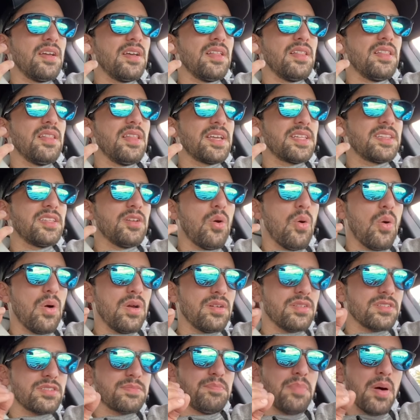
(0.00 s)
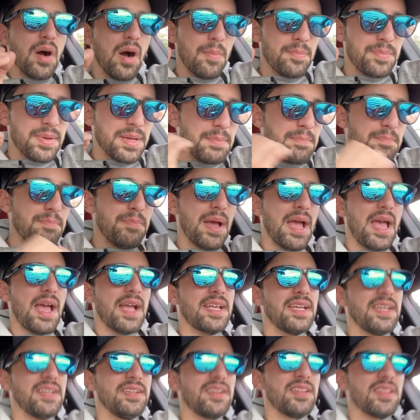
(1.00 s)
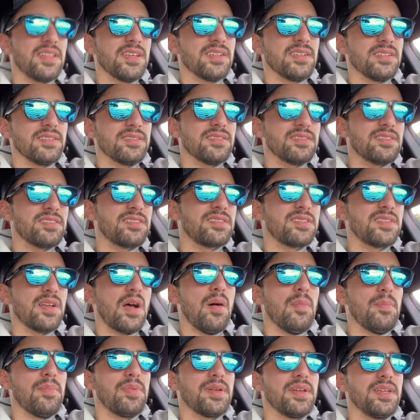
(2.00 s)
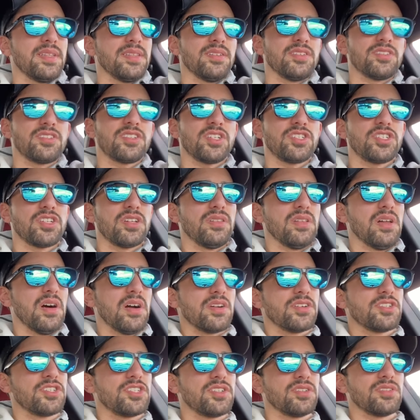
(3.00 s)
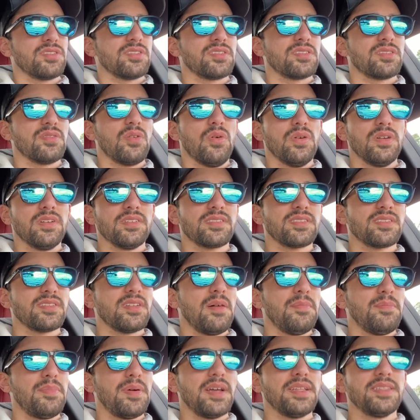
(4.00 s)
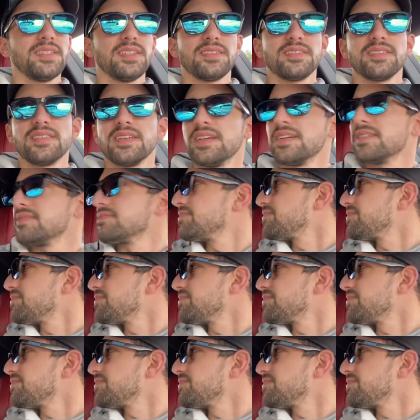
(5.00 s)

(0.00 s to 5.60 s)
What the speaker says: like the oil's pumping back into the sump, and there's such a large oil sump on this thing.